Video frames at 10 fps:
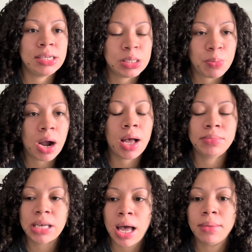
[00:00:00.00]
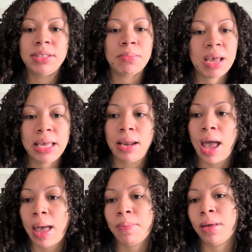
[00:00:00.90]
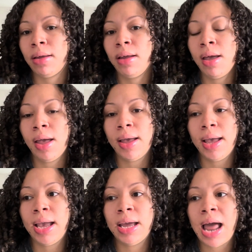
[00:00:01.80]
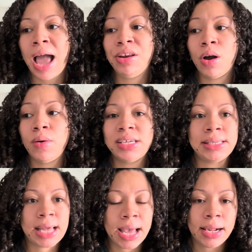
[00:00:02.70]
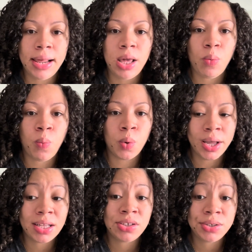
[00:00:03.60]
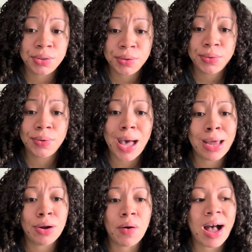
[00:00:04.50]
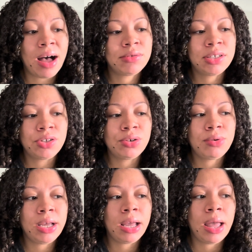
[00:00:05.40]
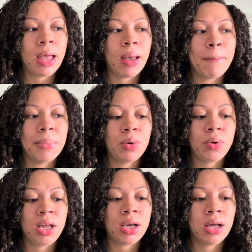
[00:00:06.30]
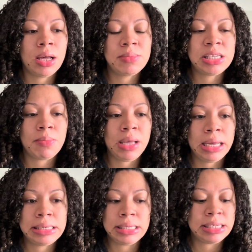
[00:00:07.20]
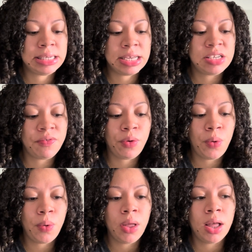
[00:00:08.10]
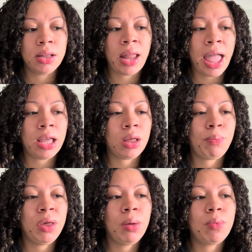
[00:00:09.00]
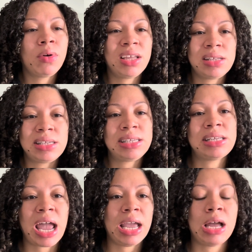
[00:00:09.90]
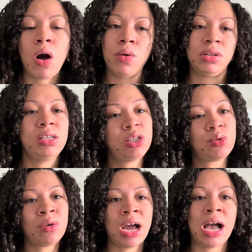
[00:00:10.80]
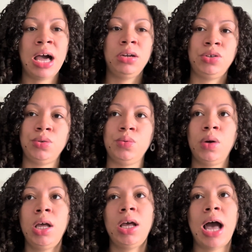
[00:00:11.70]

It's prime time to make it happen, and I know exactly what to do. I know how to do it. But when it comes to being successful, like, people can say, oh, this is what I gotta do.